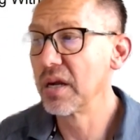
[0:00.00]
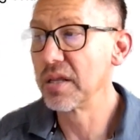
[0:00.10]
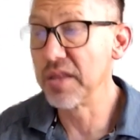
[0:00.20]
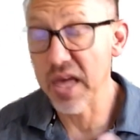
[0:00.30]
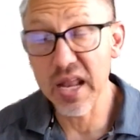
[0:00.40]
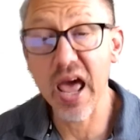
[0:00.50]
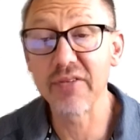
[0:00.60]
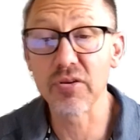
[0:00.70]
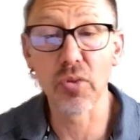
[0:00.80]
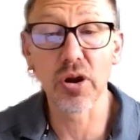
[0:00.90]
Then have
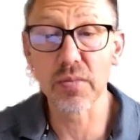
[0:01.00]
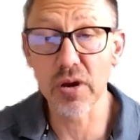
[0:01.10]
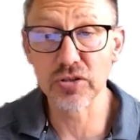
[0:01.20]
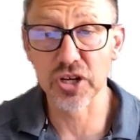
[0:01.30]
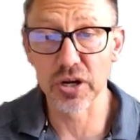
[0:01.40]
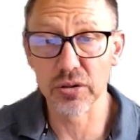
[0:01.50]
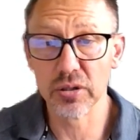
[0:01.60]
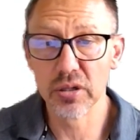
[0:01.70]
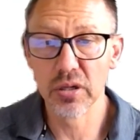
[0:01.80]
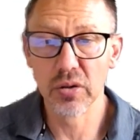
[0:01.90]
your morning mojo,
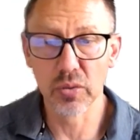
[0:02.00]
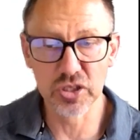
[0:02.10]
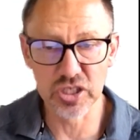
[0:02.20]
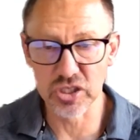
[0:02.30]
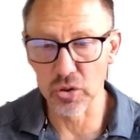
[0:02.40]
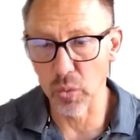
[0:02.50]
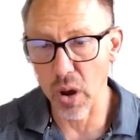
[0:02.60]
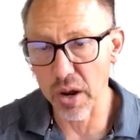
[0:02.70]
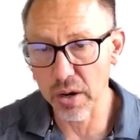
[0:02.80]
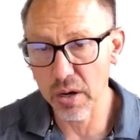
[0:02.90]
which is your
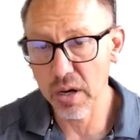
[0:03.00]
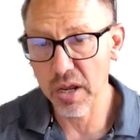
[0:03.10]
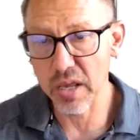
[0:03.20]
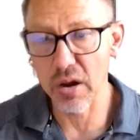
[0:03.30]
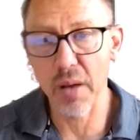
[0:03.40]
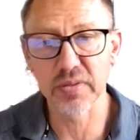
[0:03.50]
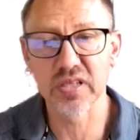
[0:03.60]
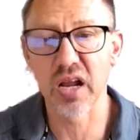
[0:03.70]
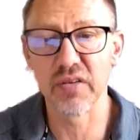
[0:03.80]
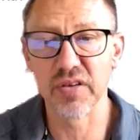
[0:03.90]
water and your apple
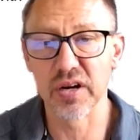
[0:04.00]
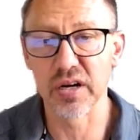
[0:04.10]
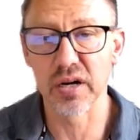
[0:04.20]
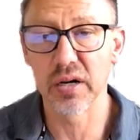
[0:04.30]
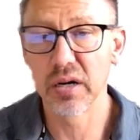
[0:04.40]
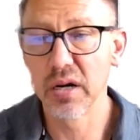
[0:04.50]
cider vinegar.